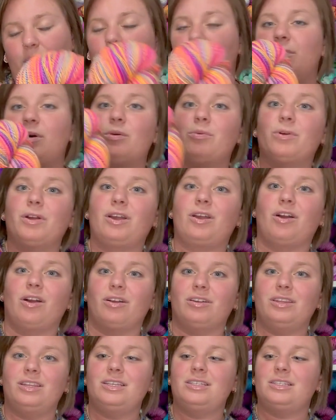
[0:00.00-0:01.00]
But
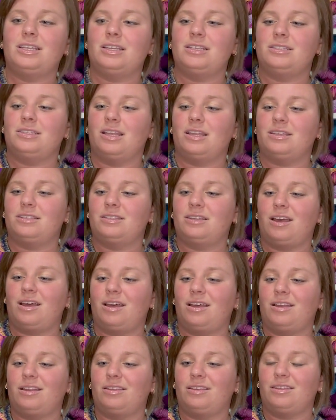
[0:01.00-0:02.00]
regardless, is this
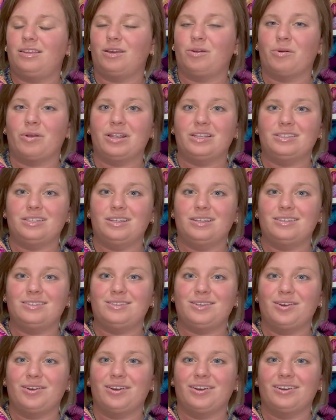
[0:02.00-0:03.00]
not the
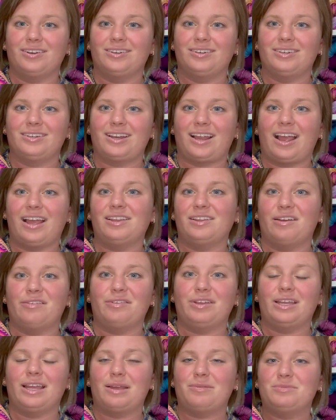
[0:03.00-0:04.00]
craziest yarn? I love
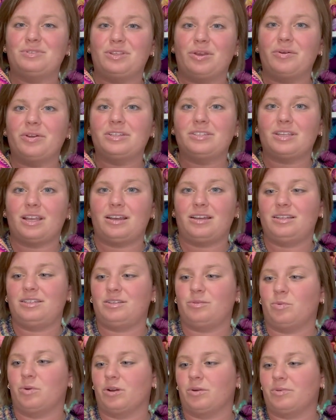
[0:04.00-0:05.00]
it. I'm so excited
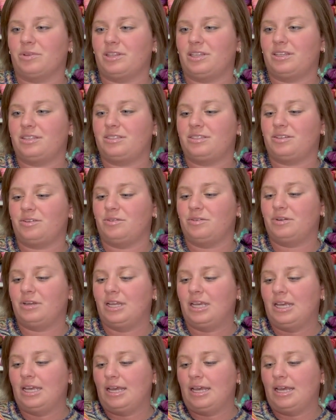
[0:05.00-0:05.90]
to work with this soon.